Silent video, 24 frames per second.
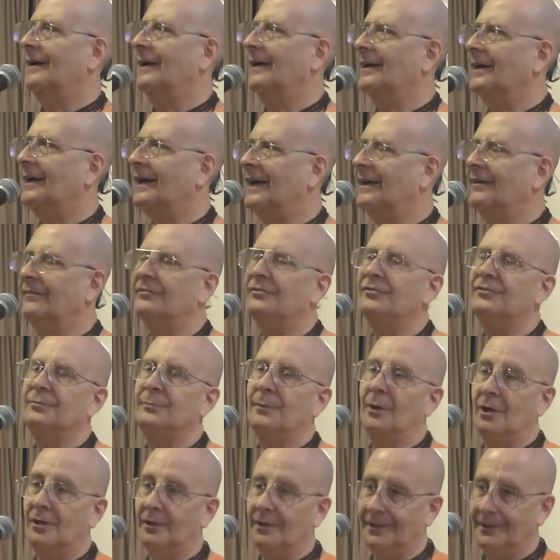kind of
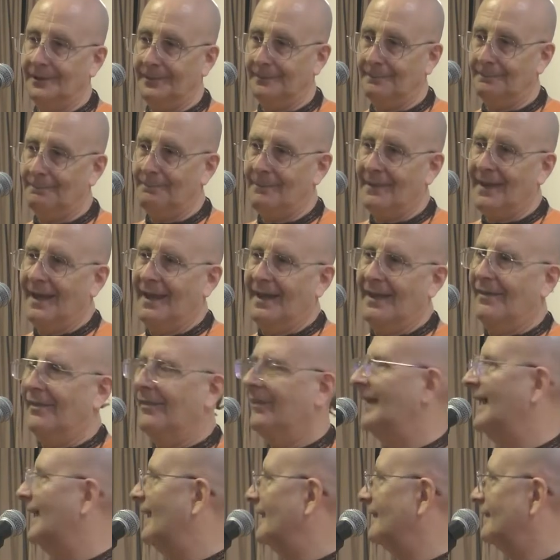smirk,
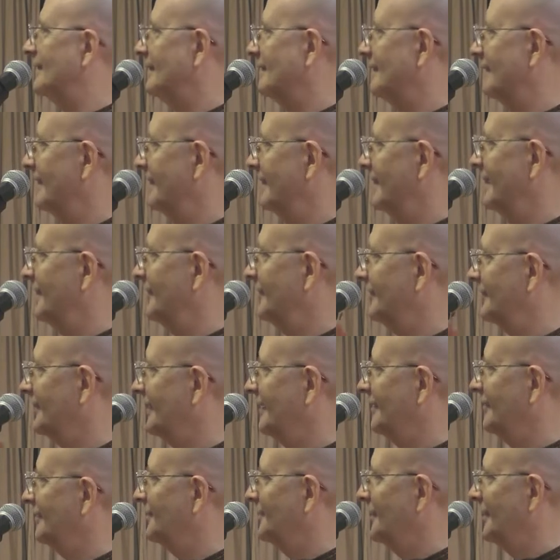that these
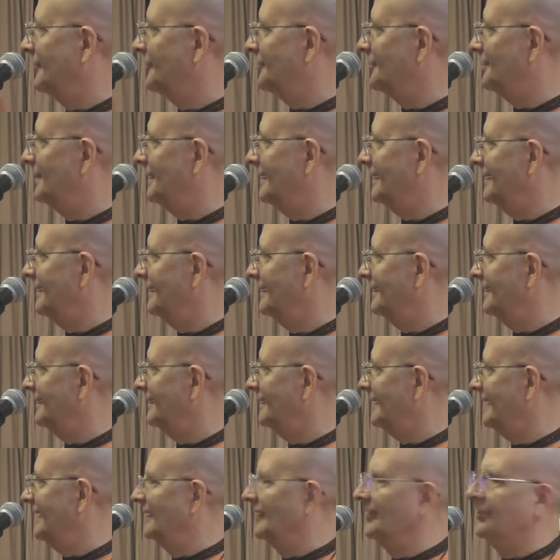things must be
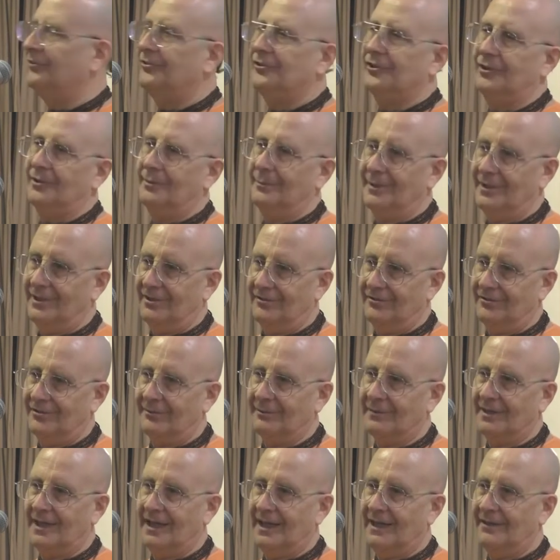illegitimate in
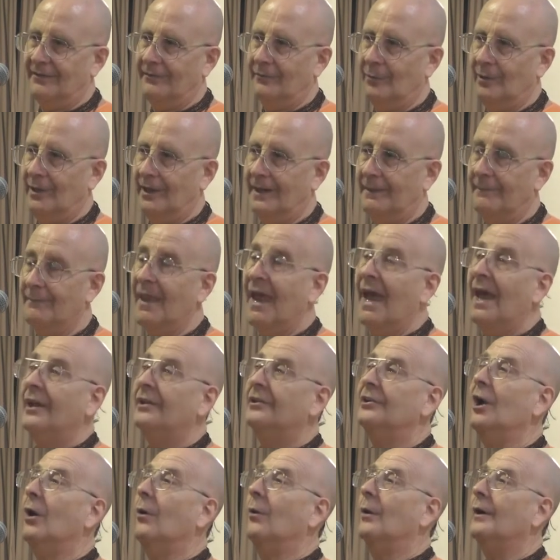some kind of way.
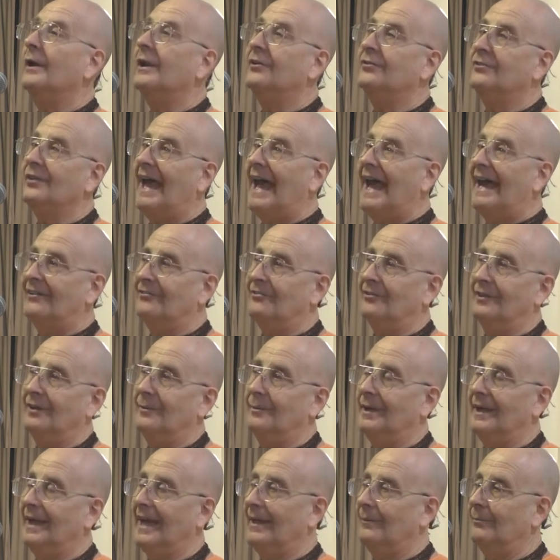No one has actually
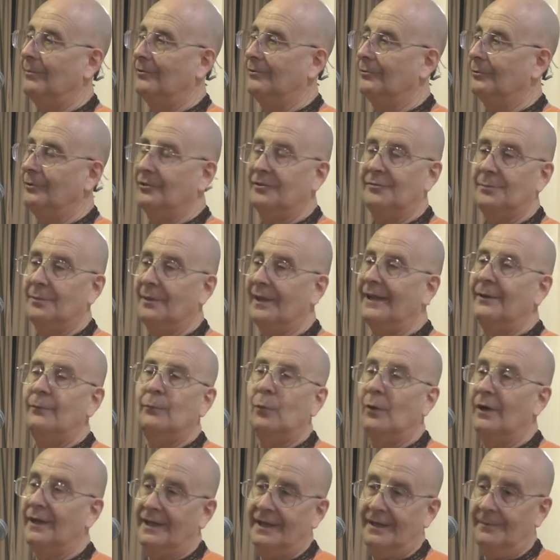been able to explain
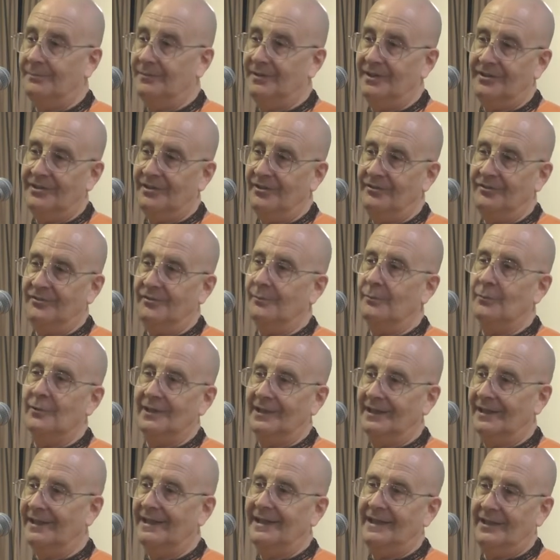what hypnotism
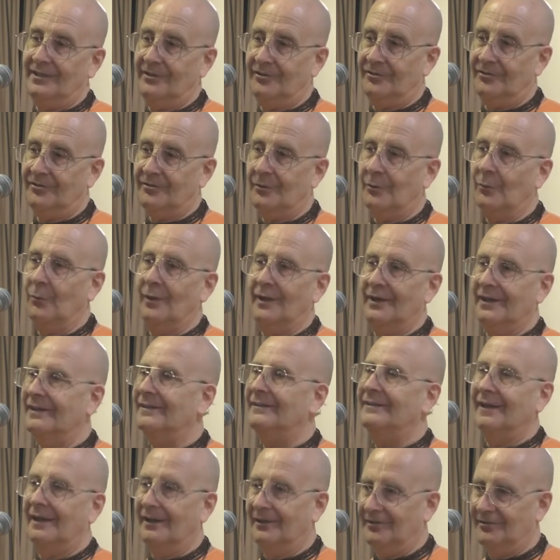really is or what
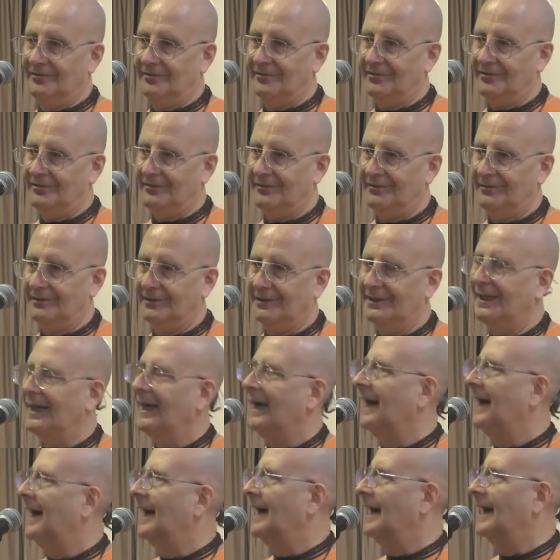it does.
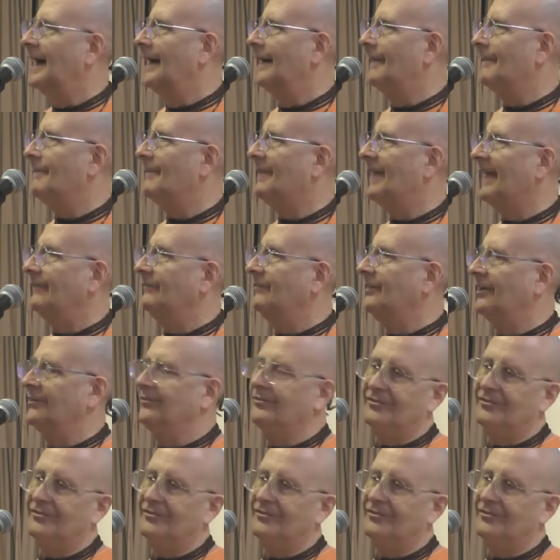They've done